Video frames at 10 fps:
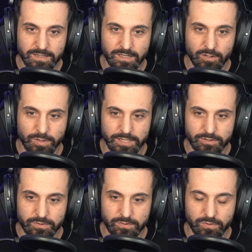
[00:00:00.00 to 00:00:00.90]
Oh wait,
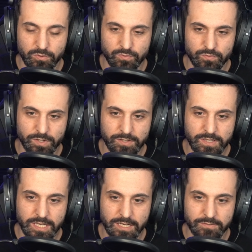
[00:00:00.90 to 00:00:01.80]
dude. Oof. What if
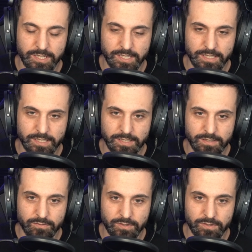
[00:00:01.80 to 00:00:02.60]
they have a?